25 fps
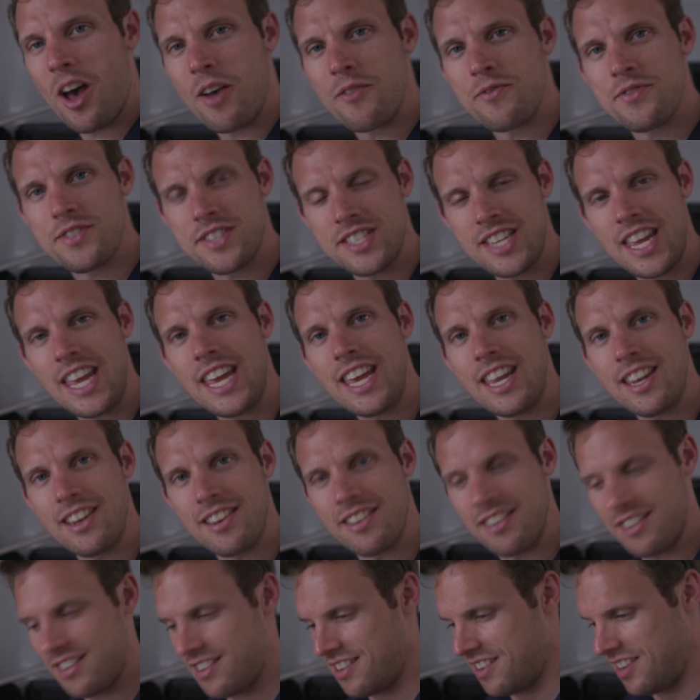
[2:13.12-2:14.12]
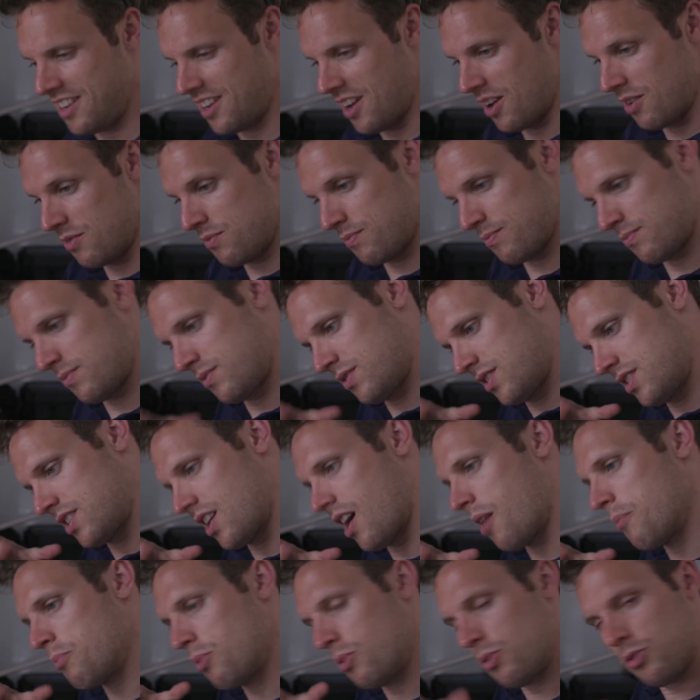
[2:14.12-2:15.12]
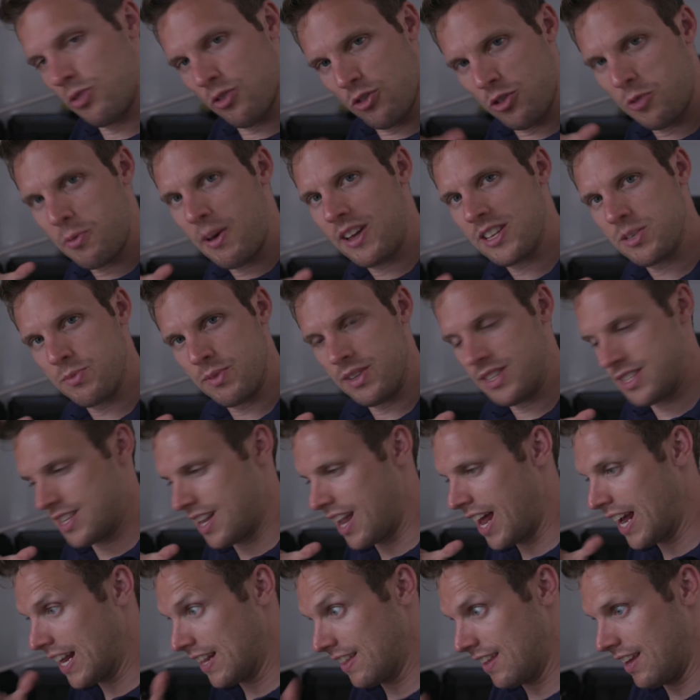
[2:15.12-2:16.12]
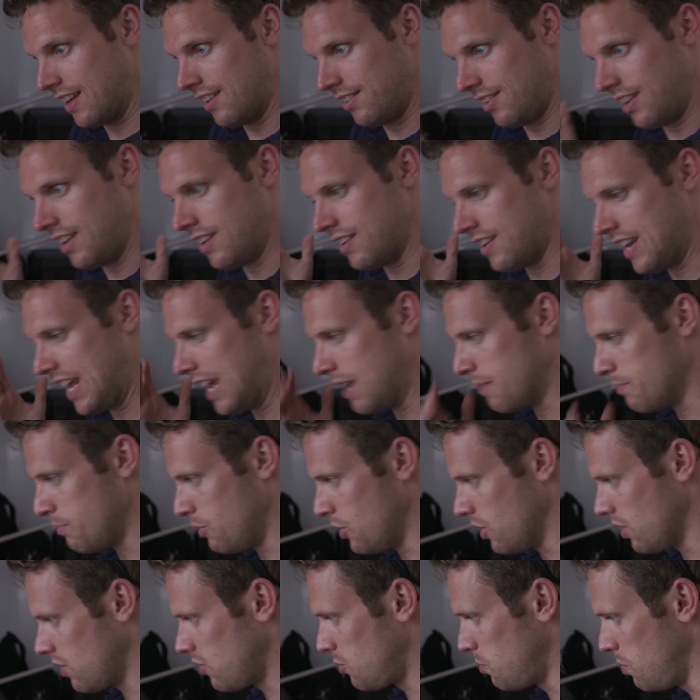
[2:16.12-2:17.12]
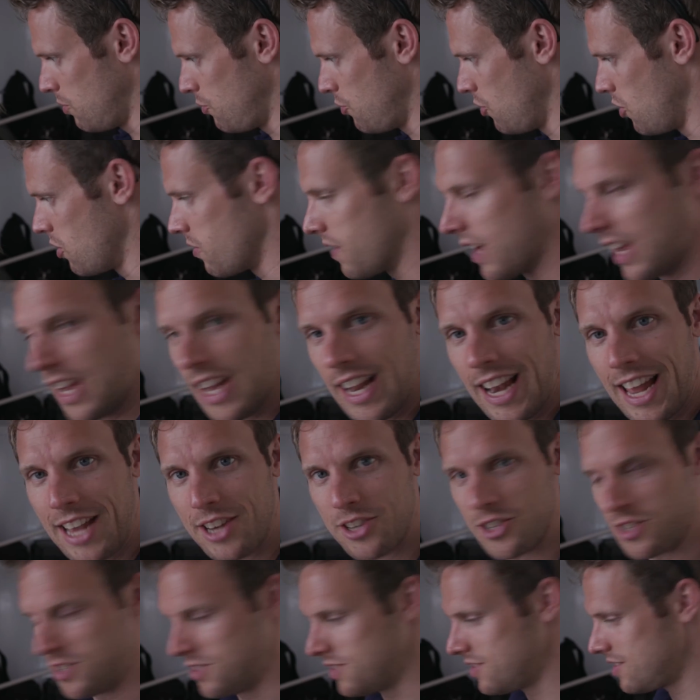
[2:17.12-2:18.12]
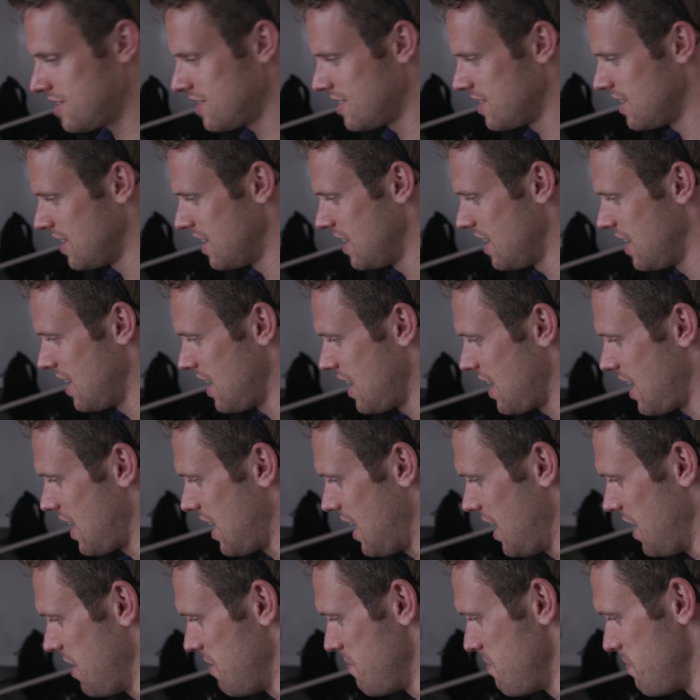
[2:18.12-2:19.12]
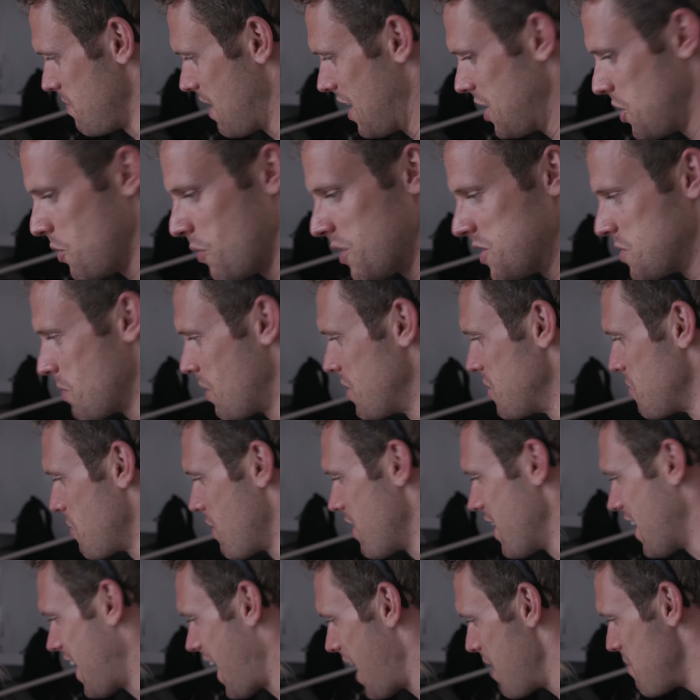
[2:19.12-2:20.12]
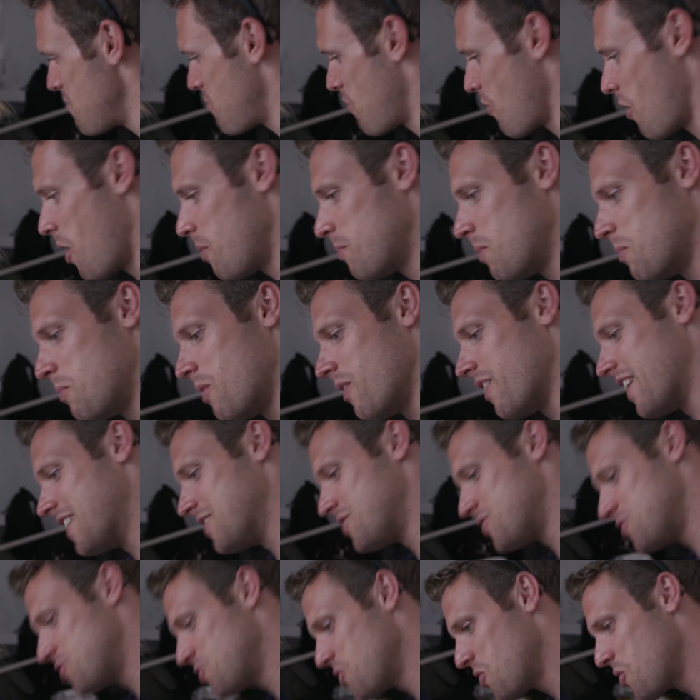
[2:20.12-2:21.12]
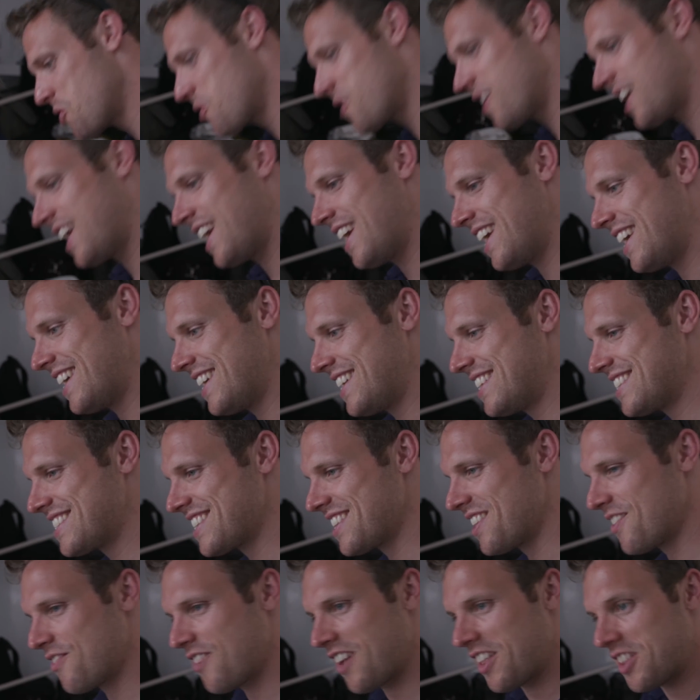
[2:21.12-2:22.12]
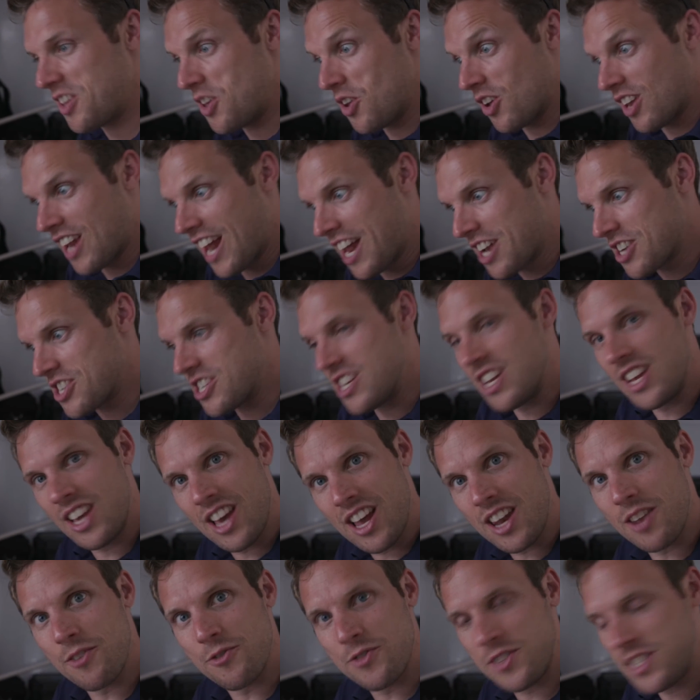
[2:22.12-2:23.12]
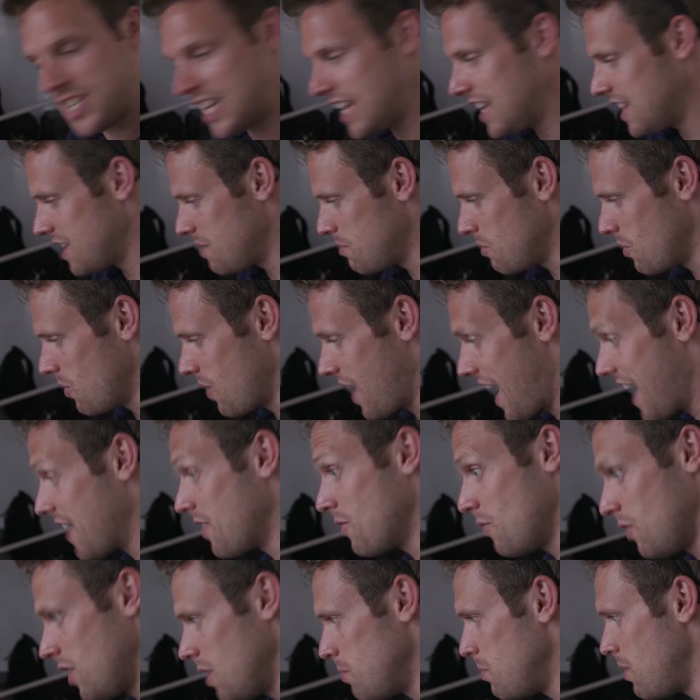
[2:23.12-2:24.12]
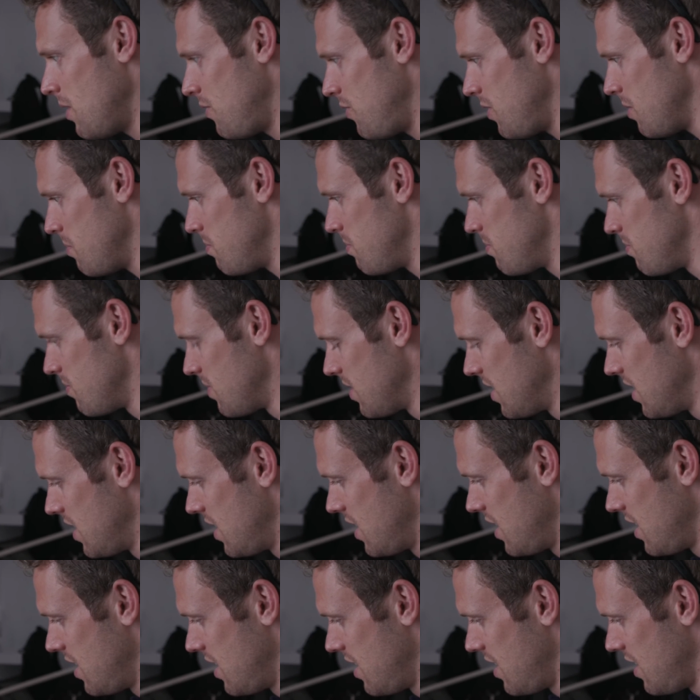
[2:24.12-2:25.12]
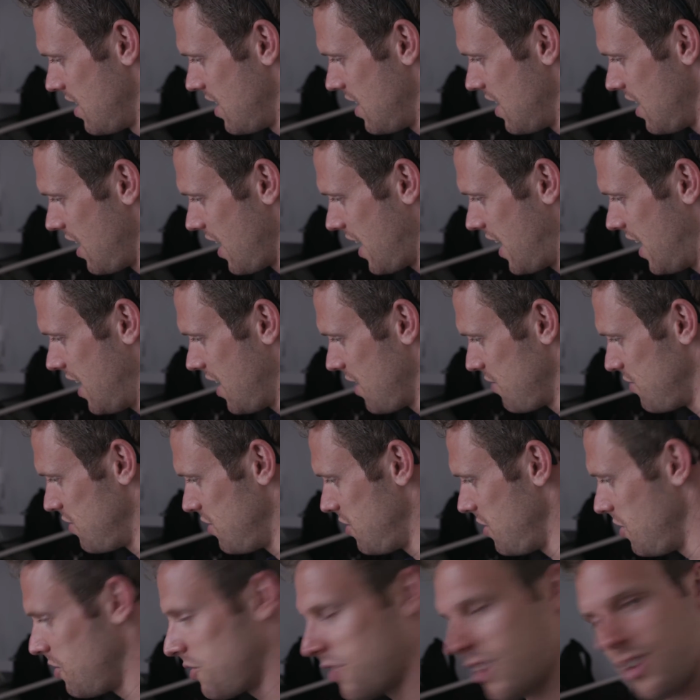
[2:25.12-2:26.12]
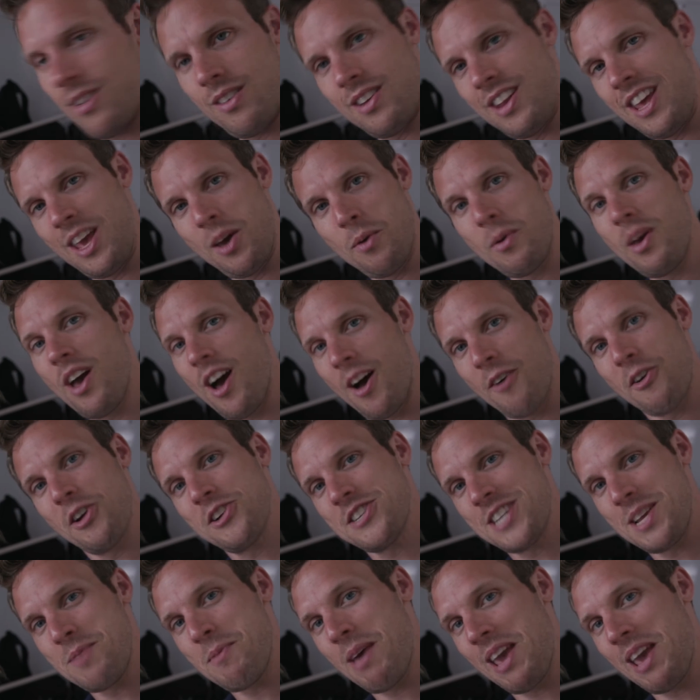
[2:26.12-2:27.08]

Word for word: I've seen, you know, samples and specimens like this in books before, in collections. And you always wonder where they came from and what their story is, and the fact that you can actually kind of see them or handle them if you're lucky enough to do so, and here we are actually